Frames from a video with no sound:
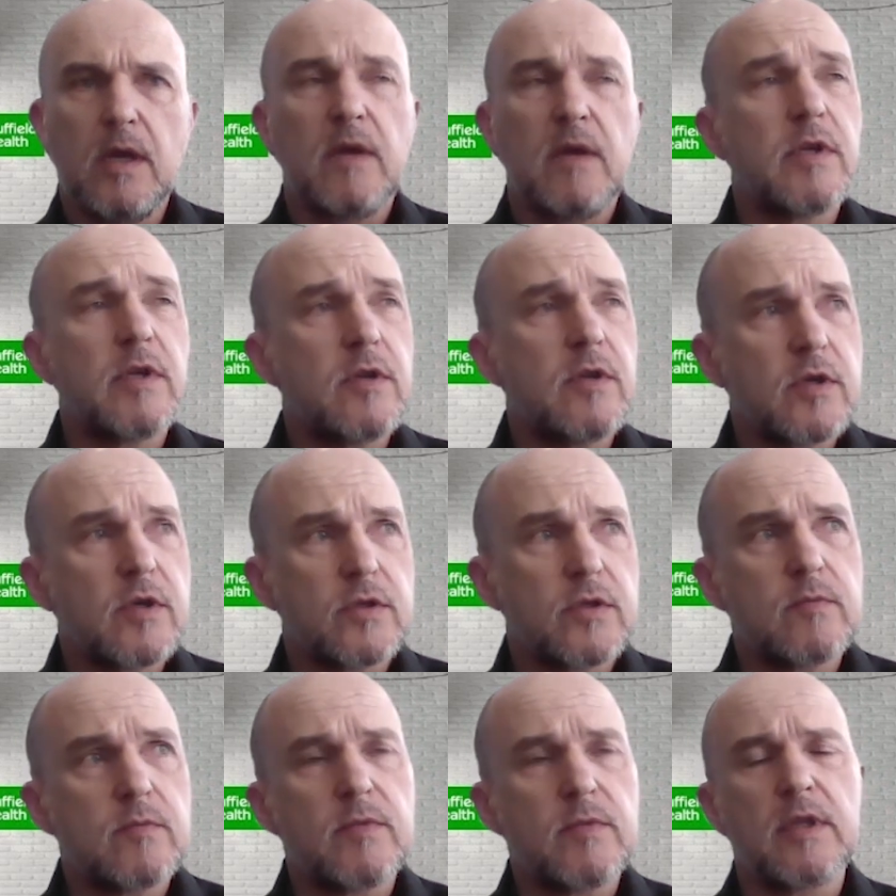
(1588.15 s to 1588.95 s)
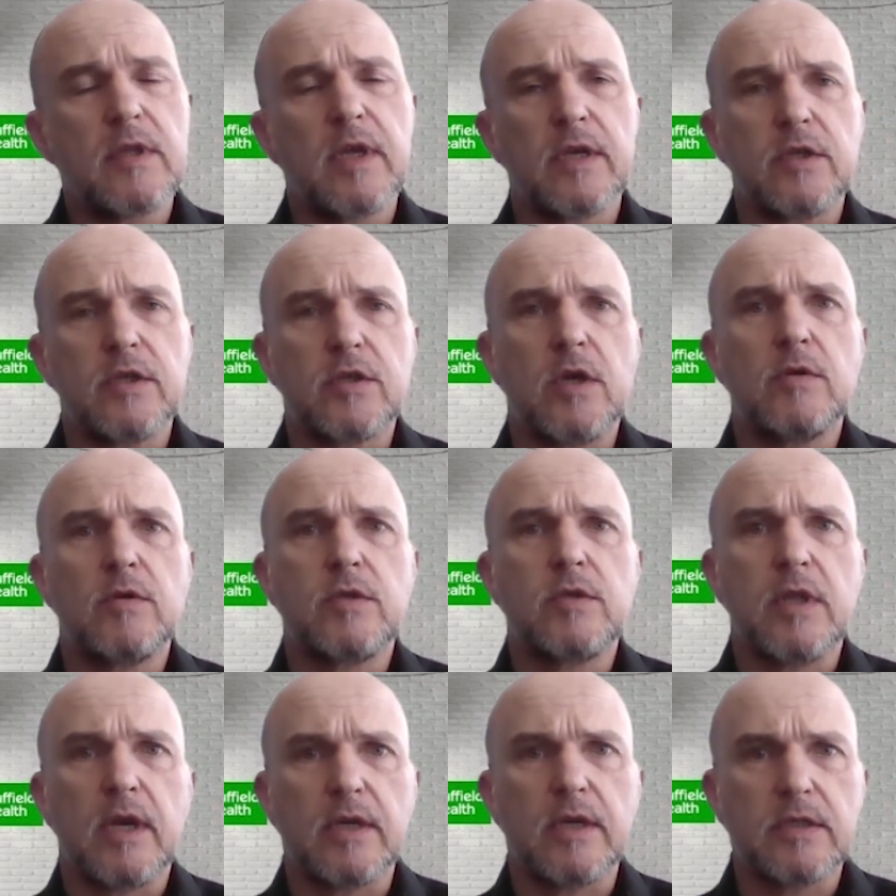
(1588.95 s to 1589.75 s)
If you look at something like
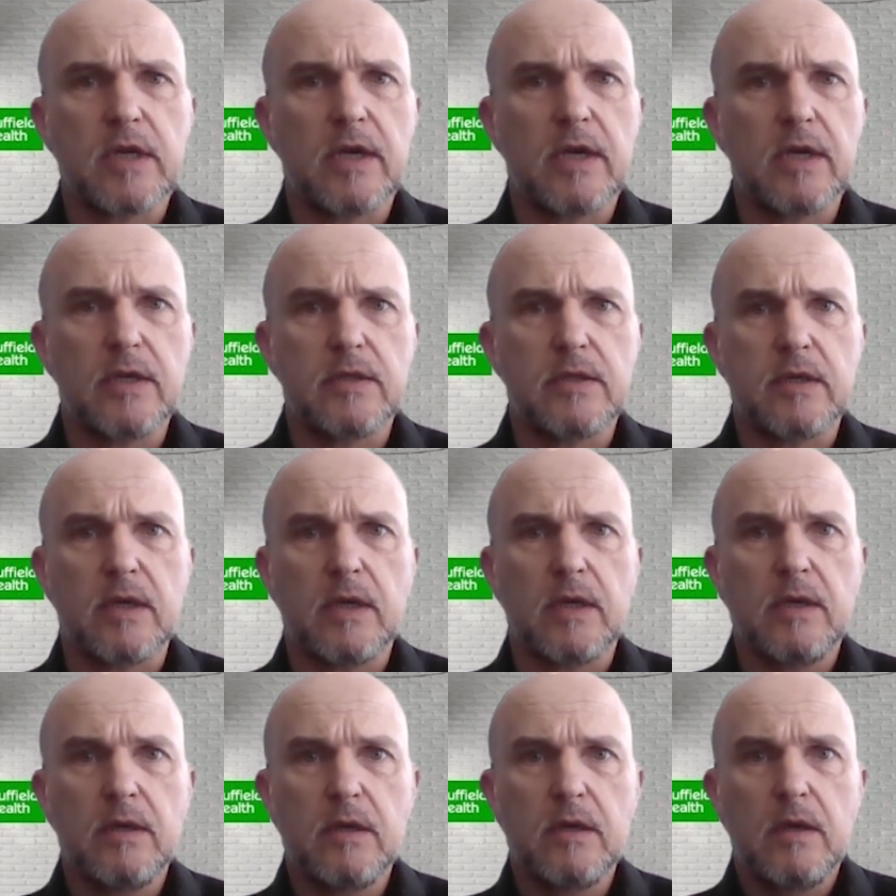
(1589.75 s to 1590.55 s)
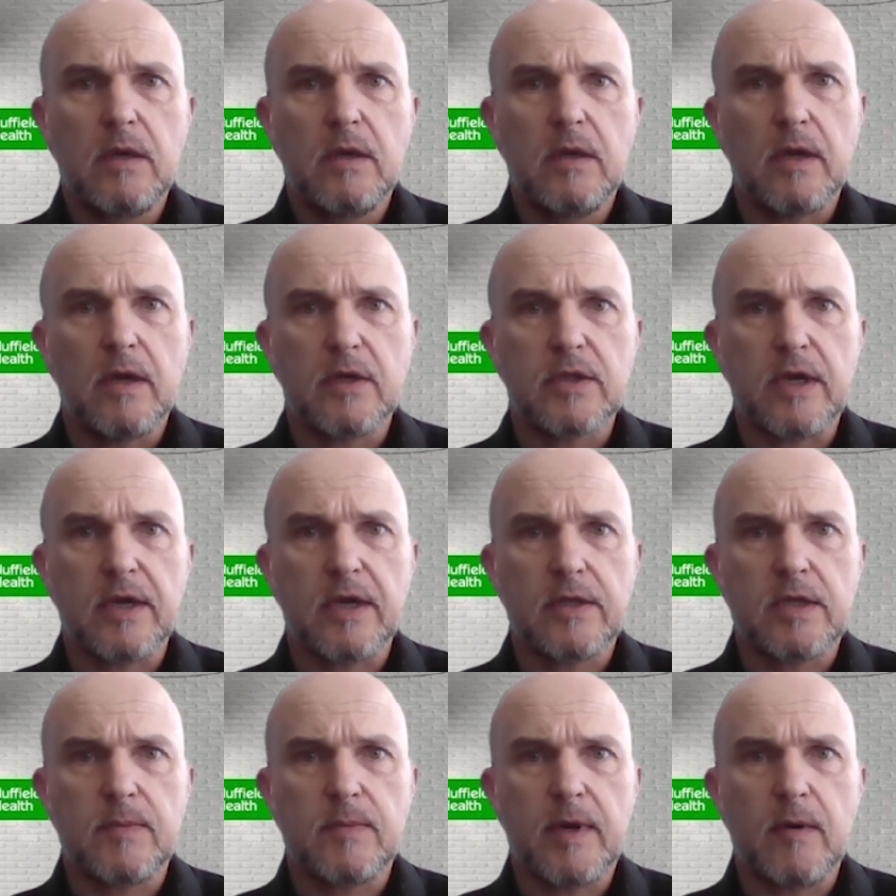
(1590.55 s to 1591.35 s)
social anxiety,
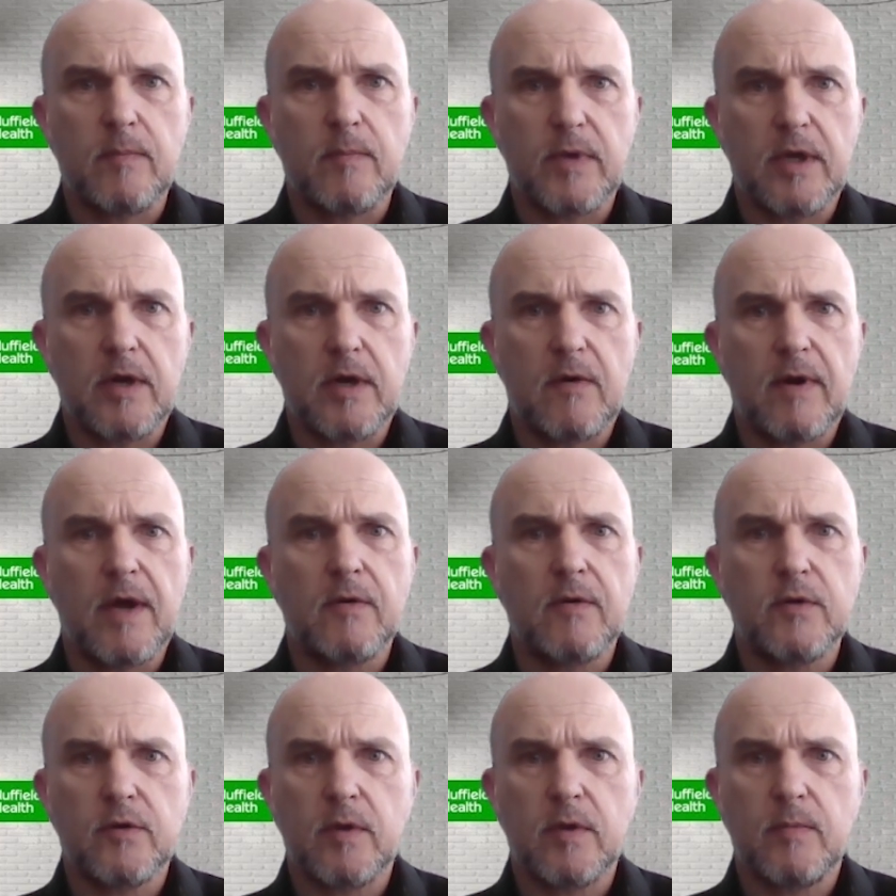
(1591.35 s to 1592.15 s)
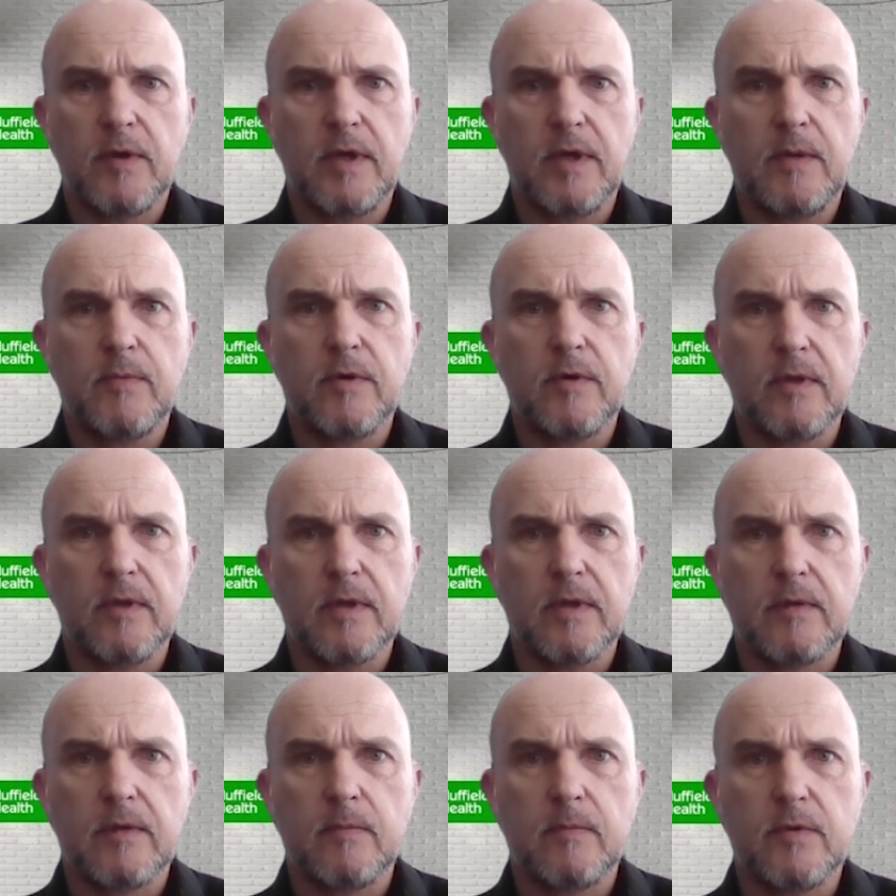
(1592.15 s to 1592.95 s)
anxiety about being around other
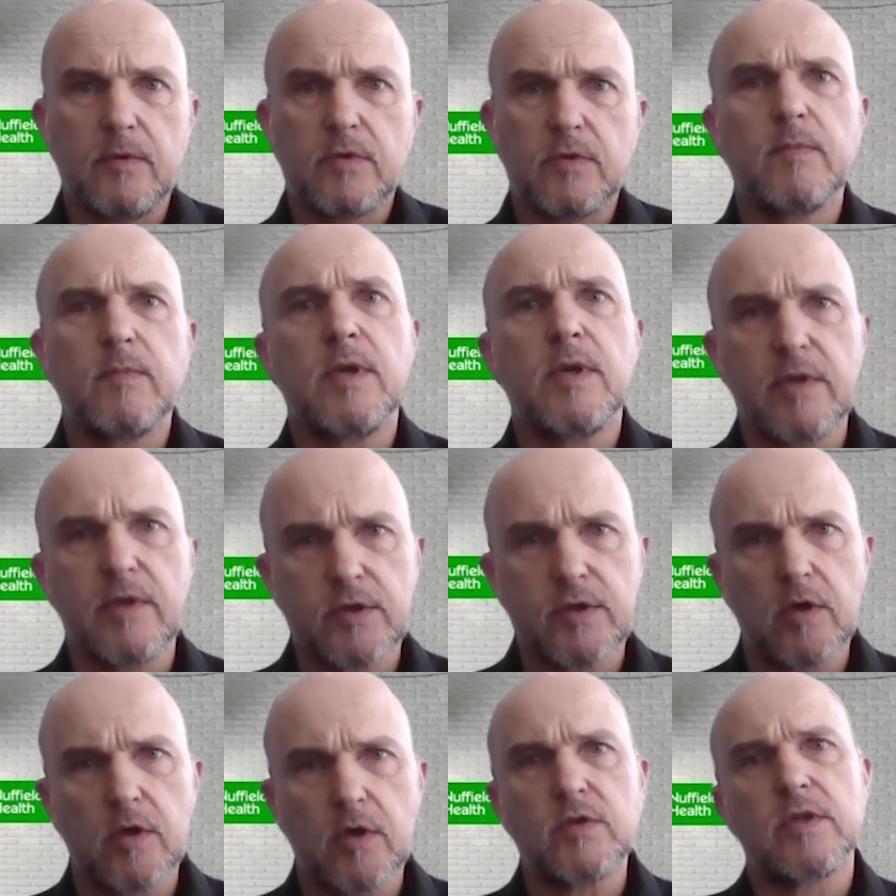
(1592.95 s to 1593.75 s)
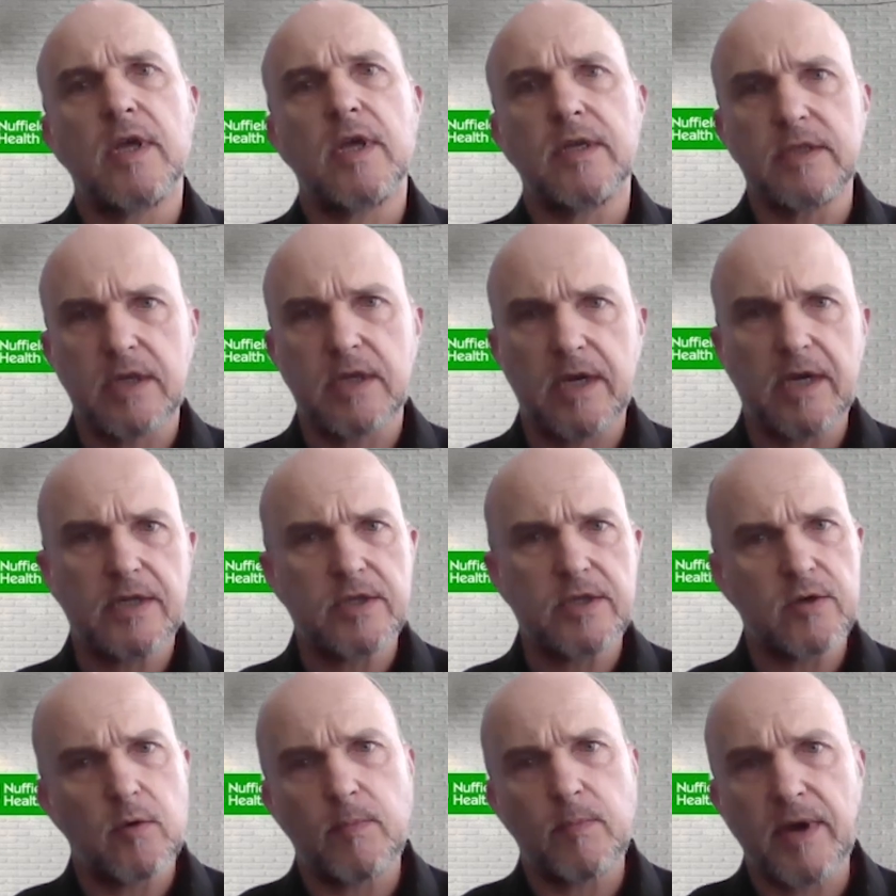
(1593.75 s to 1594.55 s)
people, somebody with social
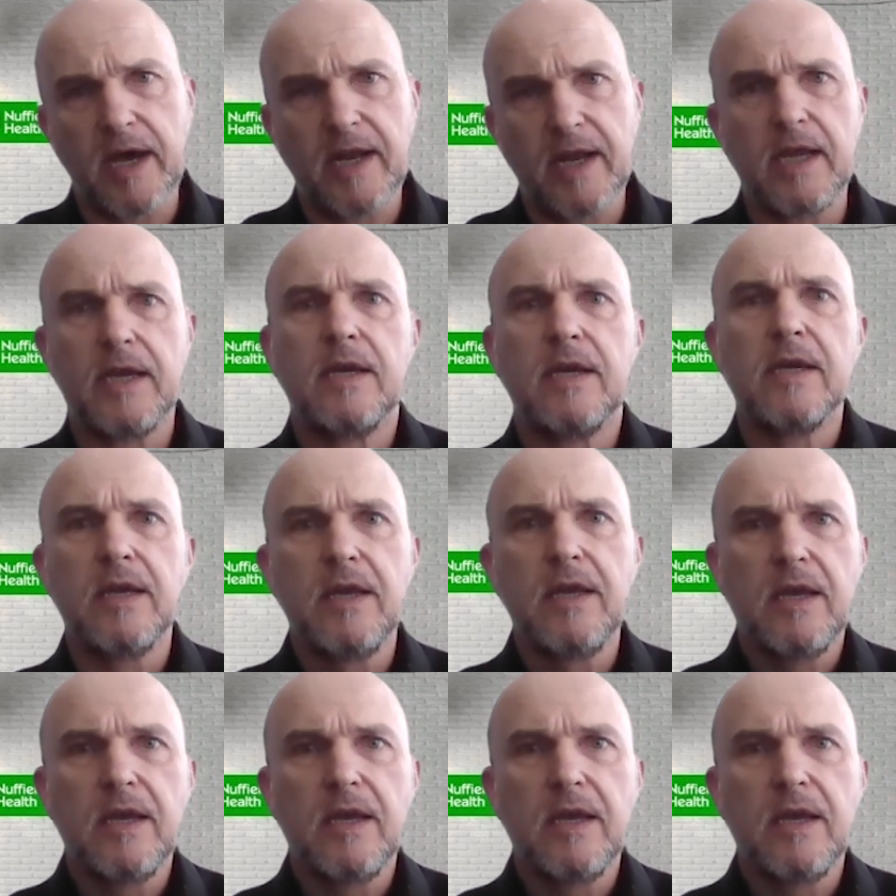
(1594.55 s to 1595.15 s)
anxiety or panic